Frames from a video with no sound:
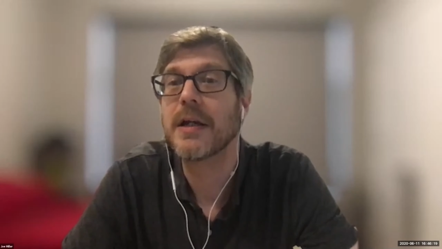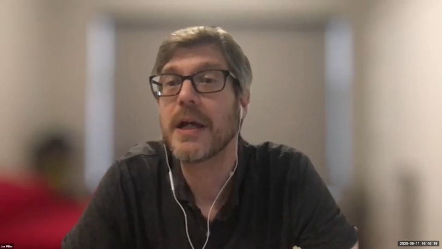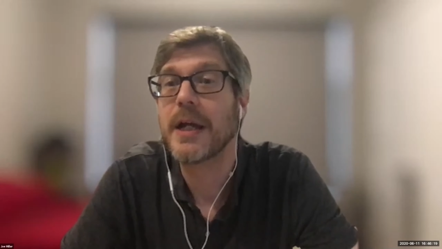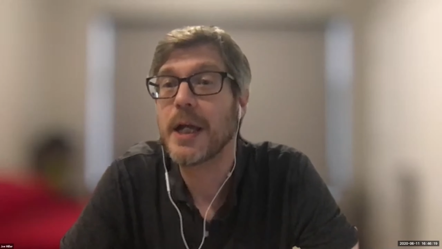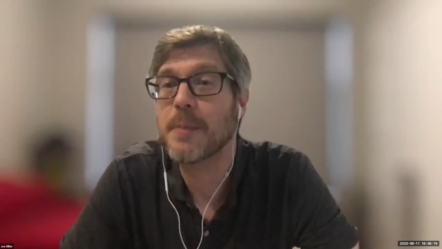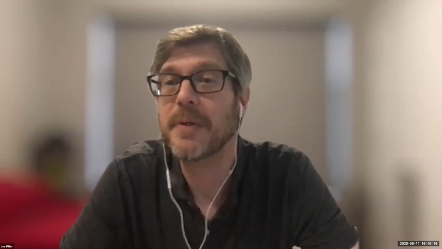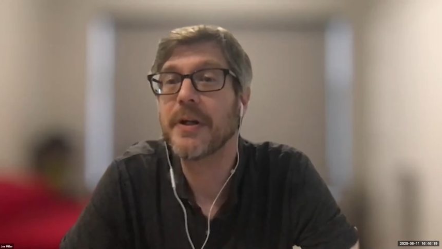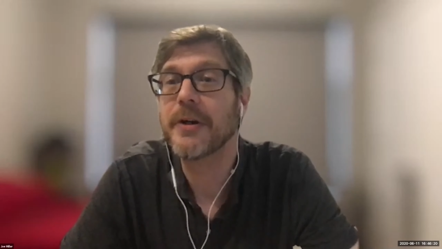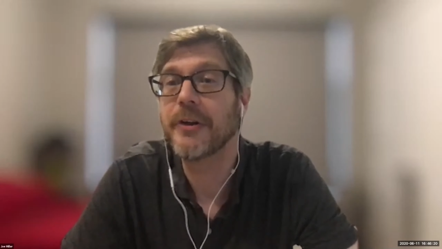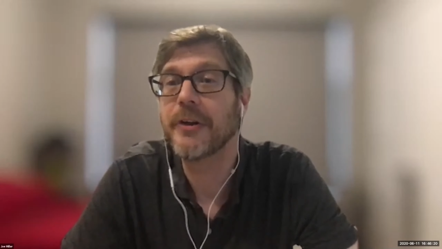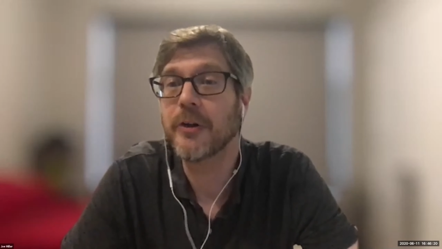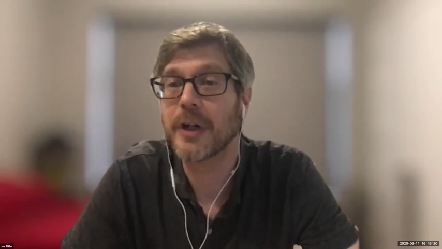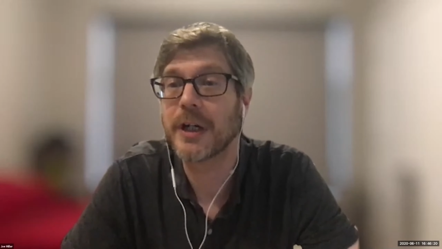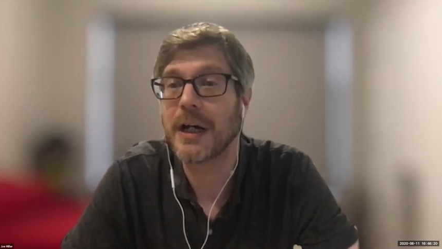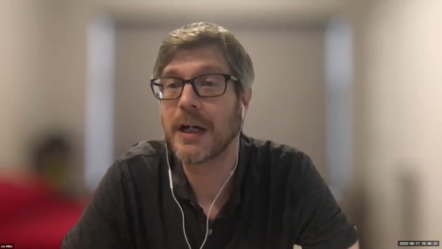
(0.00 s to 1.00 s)

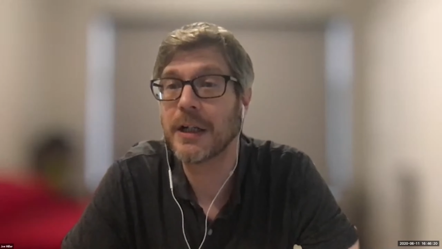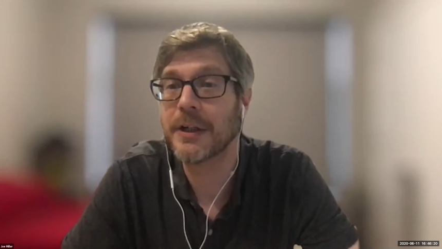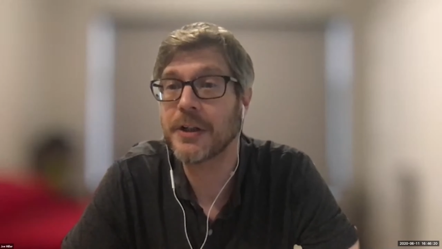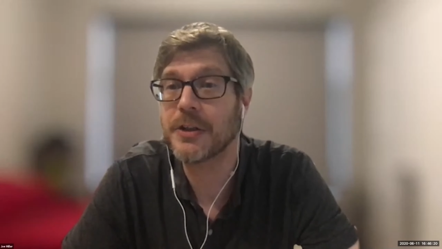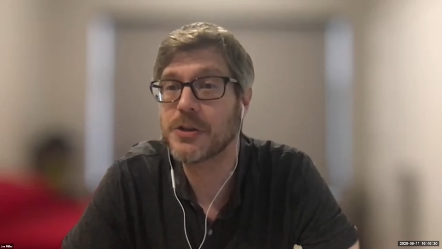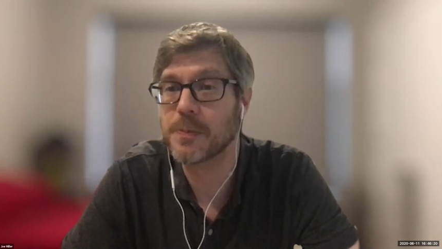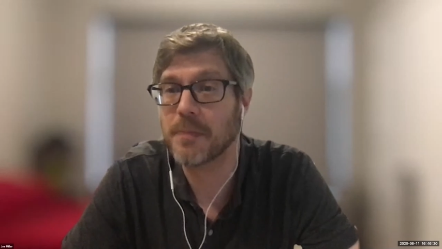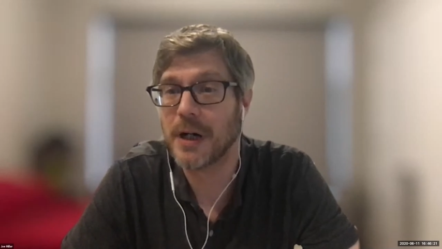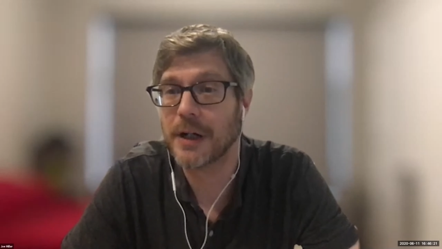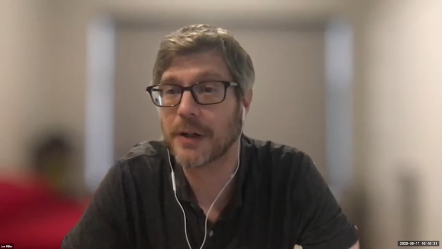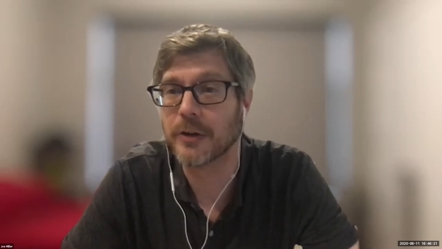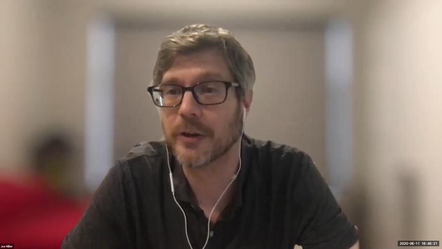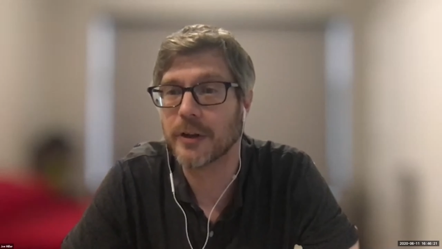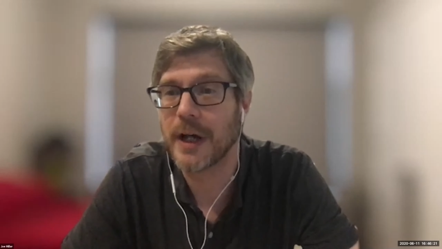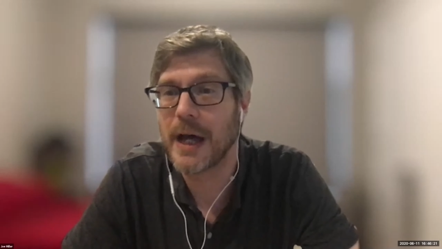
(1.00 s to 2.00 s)
Imperial College
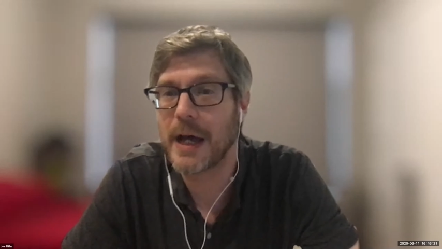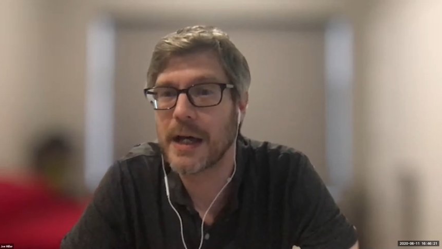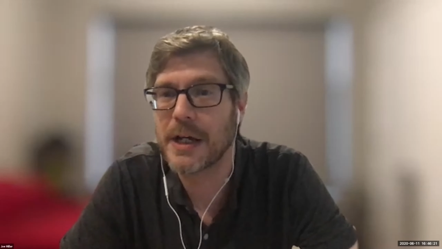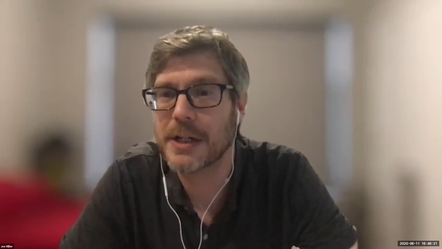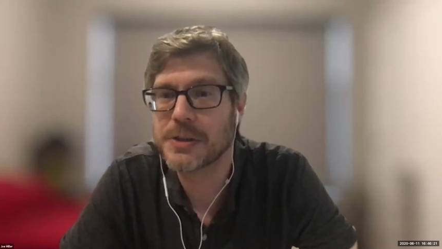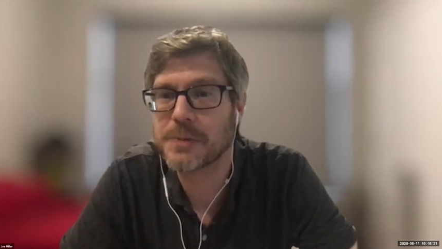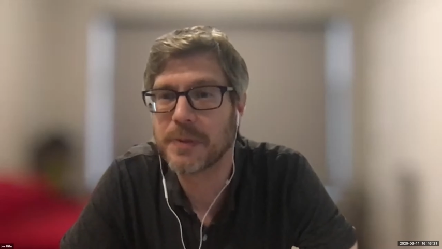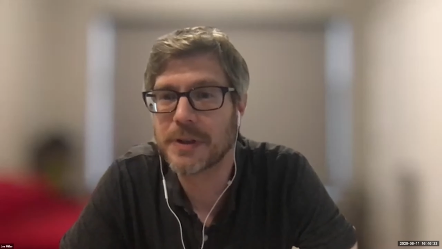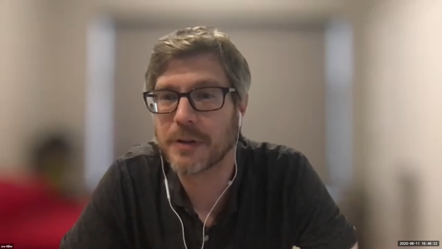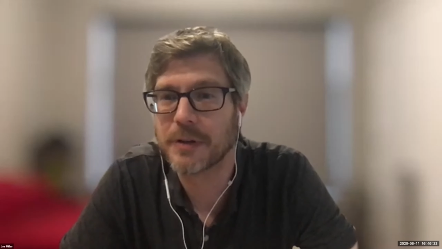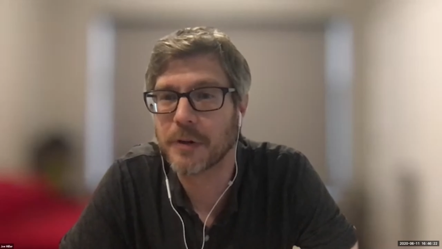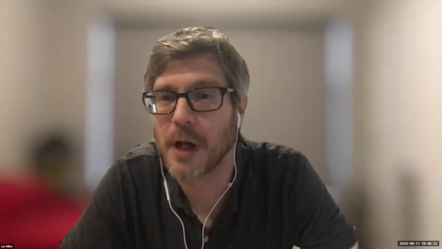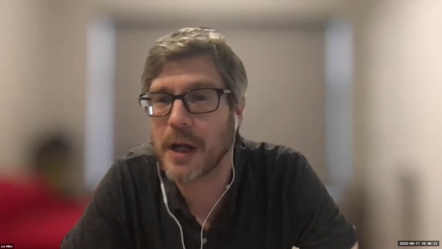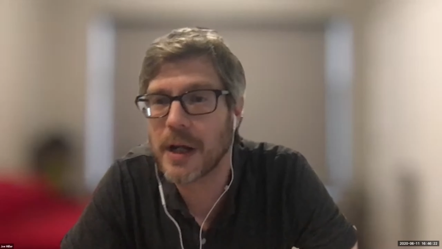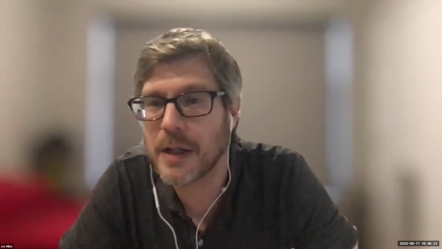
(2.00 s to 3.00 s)
model has been,
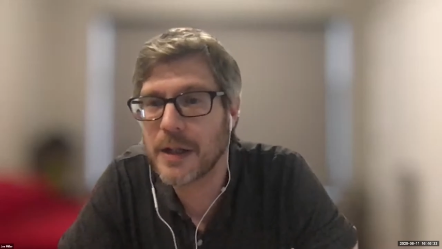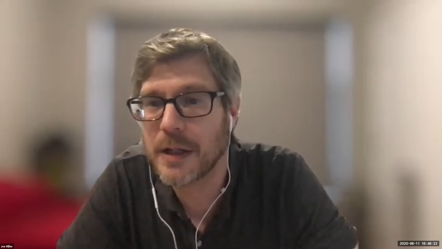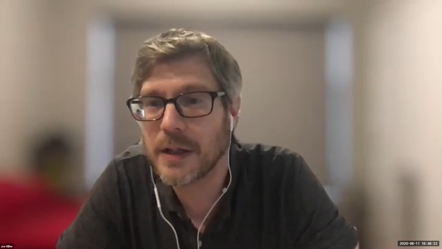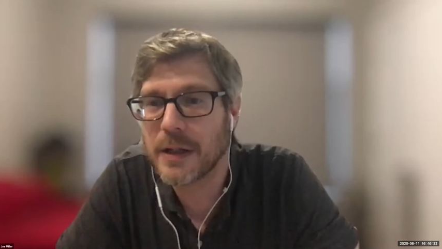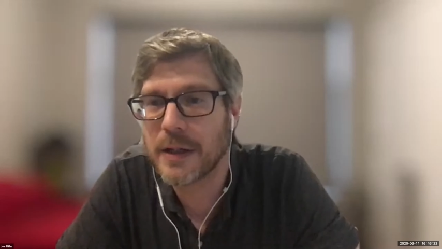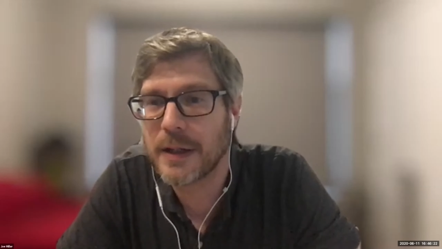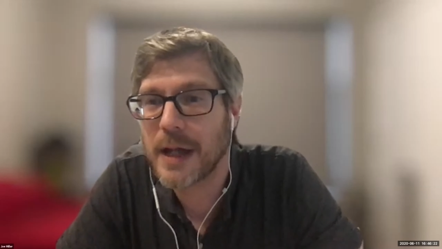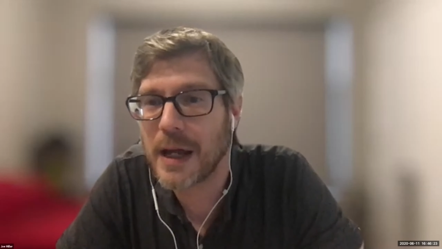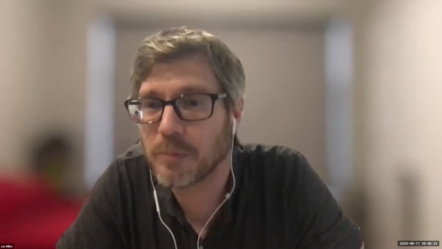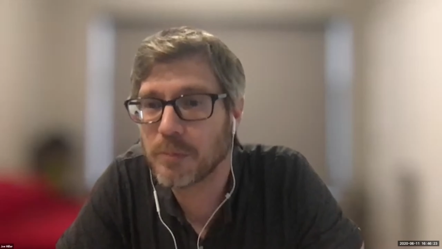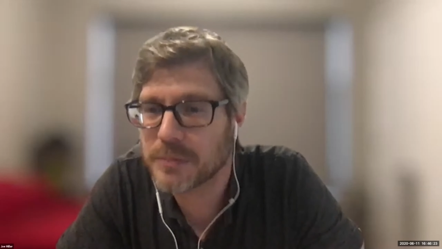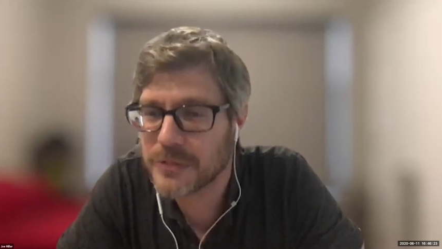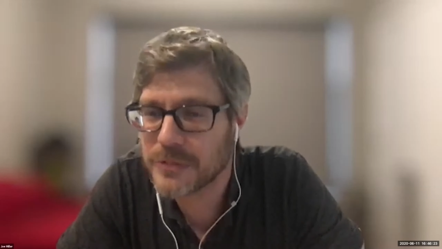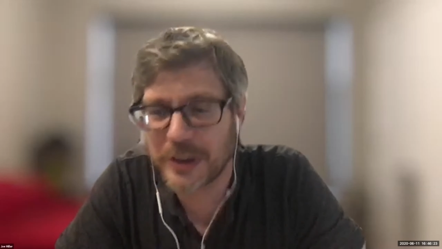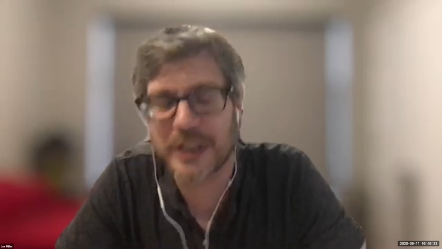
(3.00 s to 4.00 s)

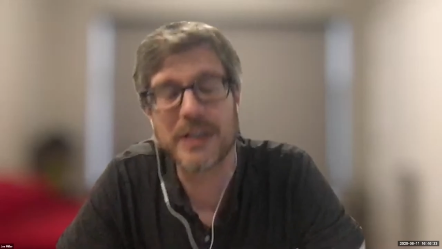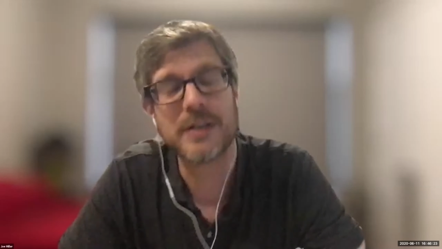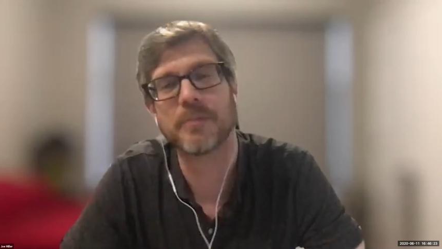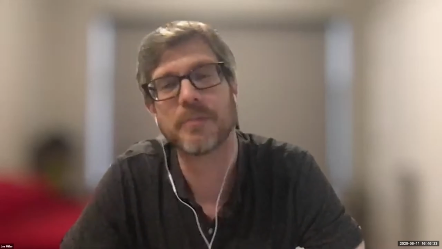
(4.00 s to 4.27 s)
sorry,